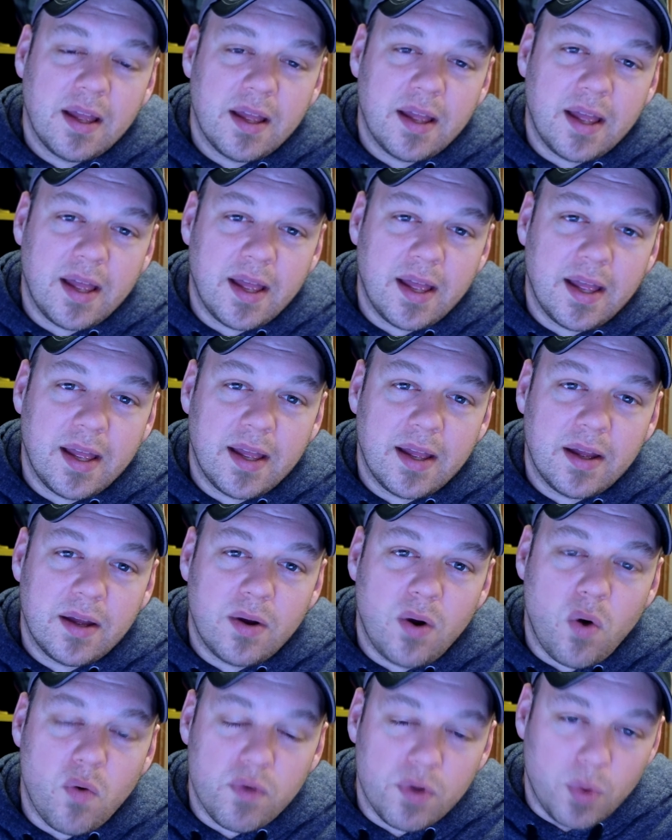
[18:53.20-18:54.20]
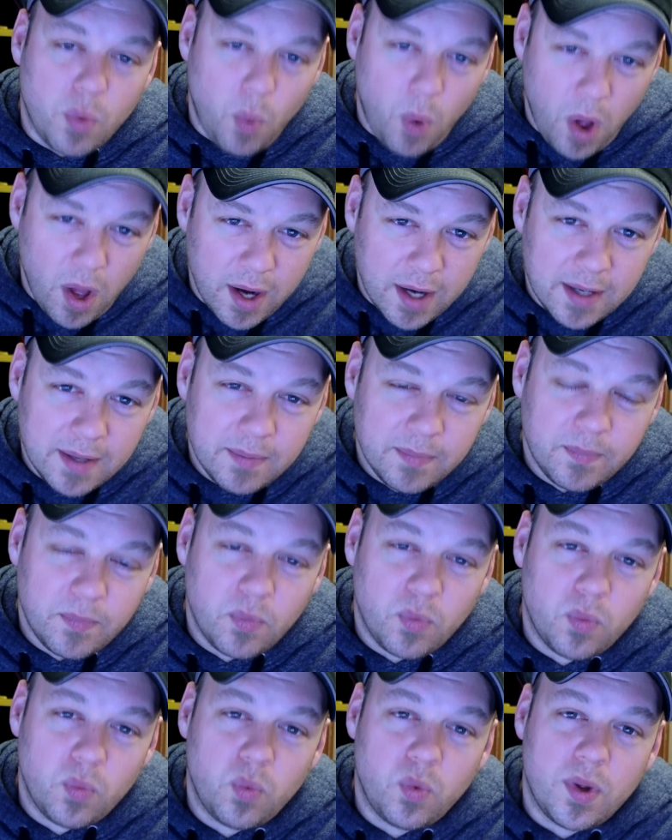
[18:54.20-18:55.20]
uh, over the water
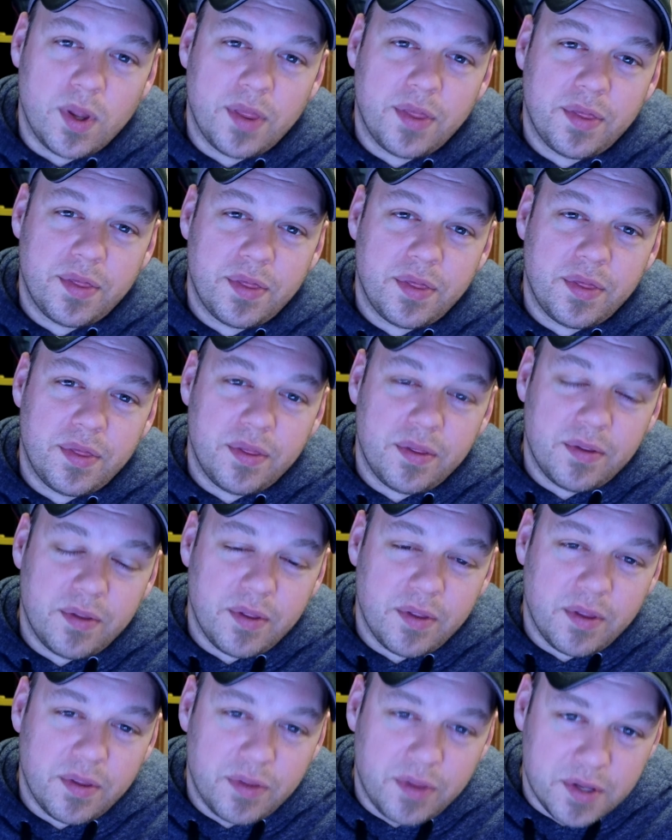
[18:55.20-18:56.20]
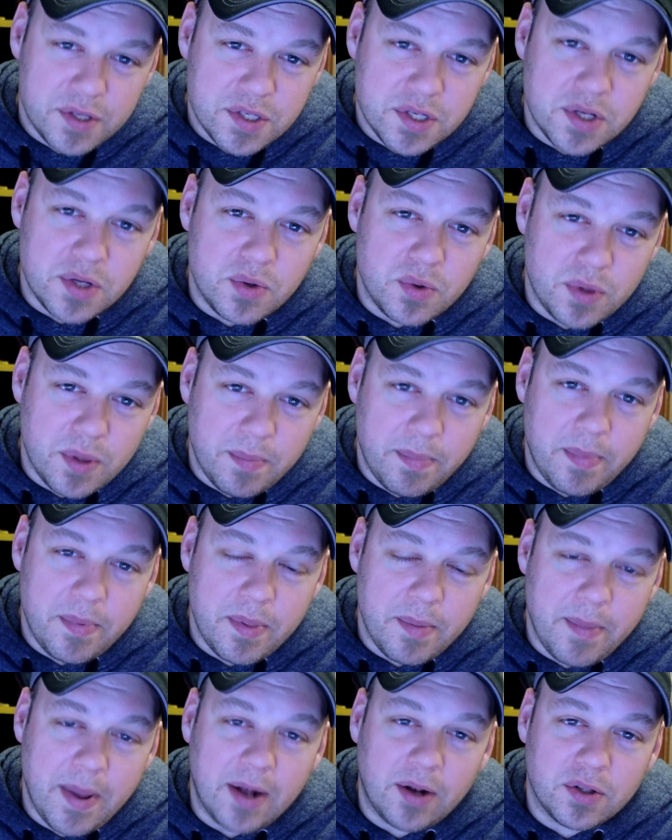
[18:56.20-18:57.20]
with the, the two, the,
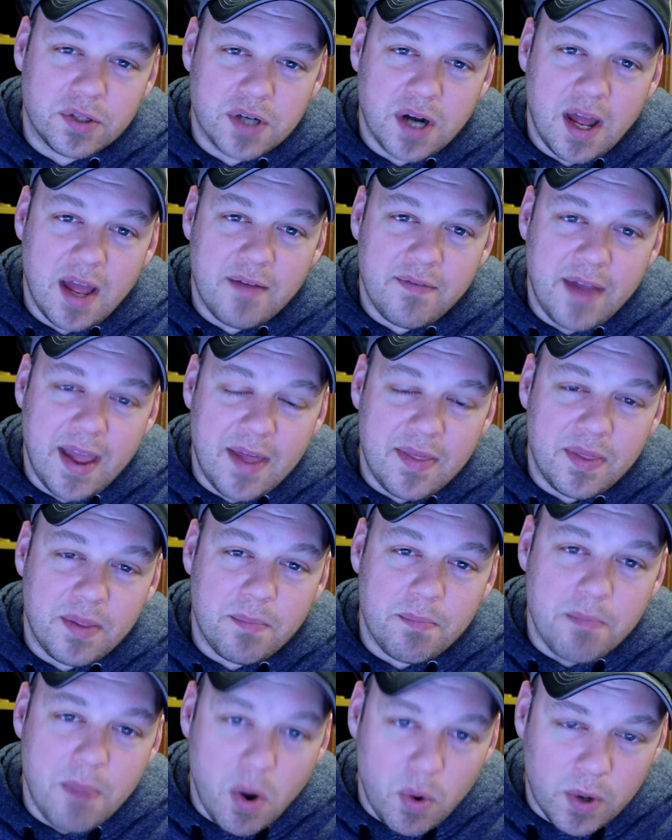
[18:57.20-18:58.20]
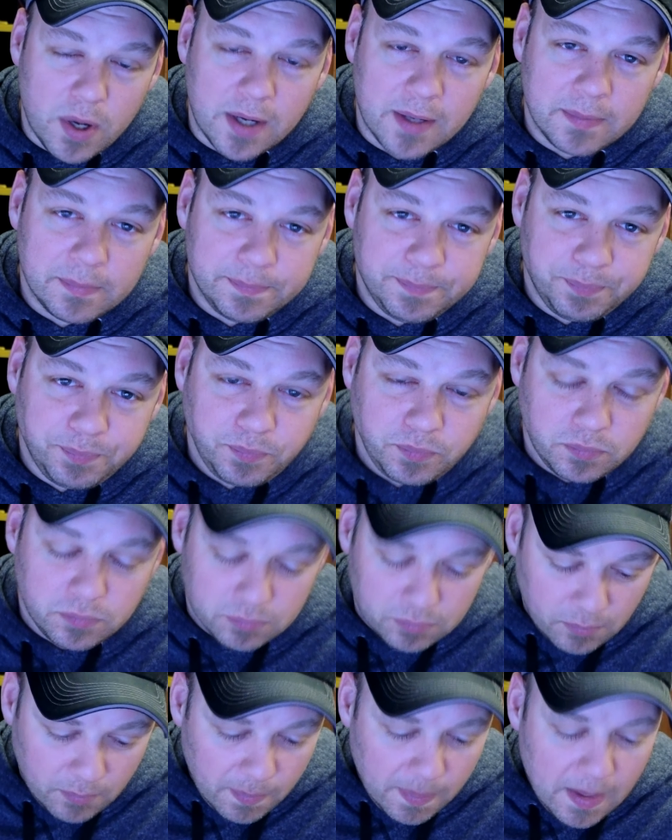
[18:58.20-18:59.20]
the pedal drive and the motor
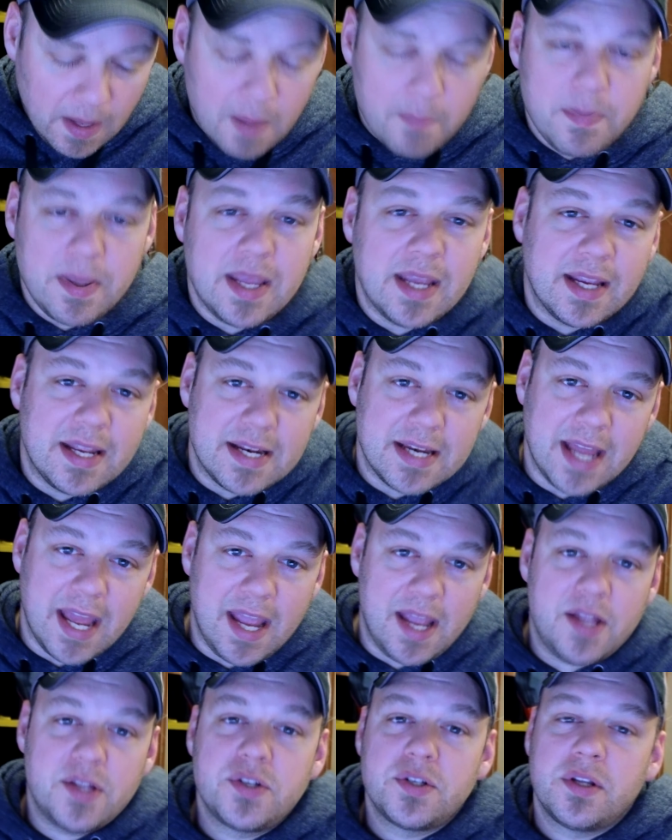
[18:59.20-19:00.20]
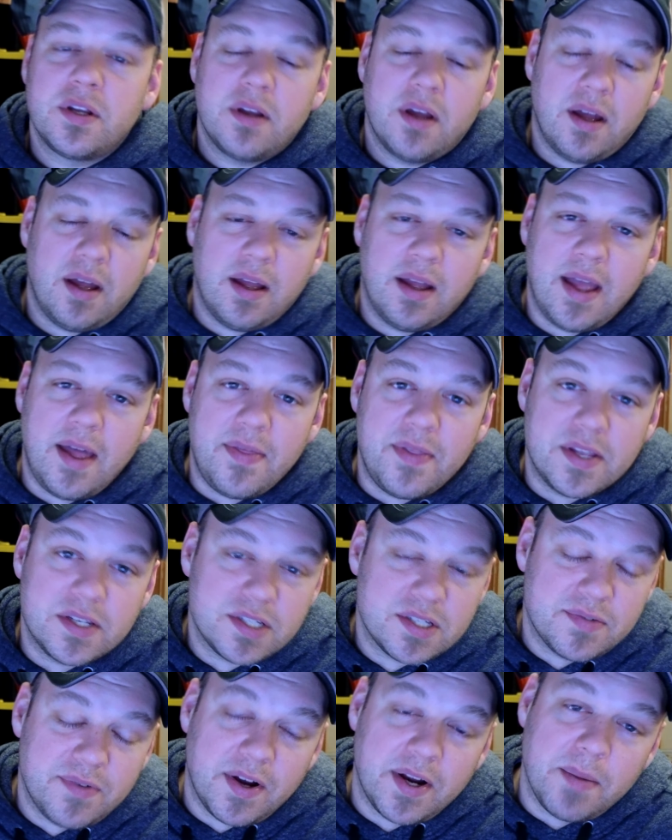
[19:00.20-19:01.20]
being engaged. Uh, and this
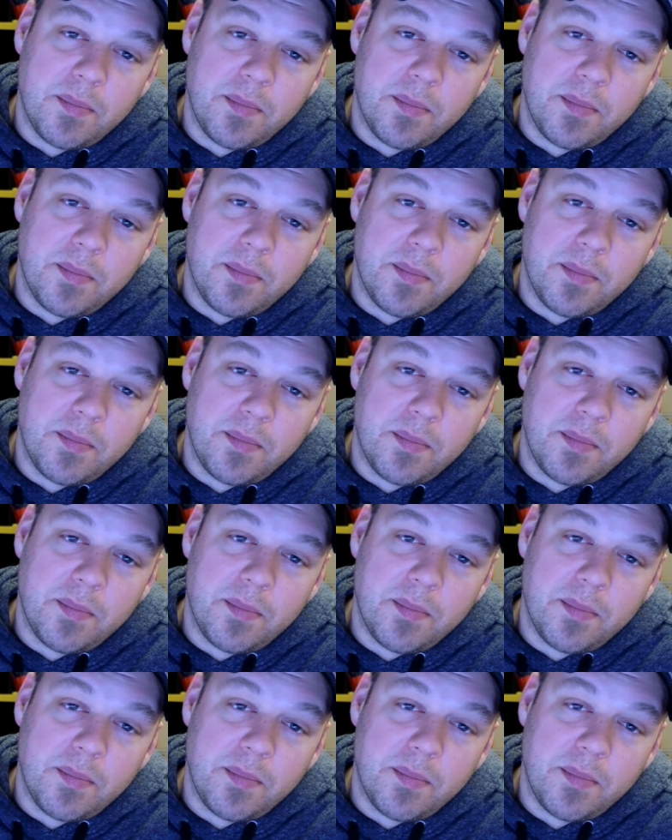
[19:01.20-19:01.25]
is very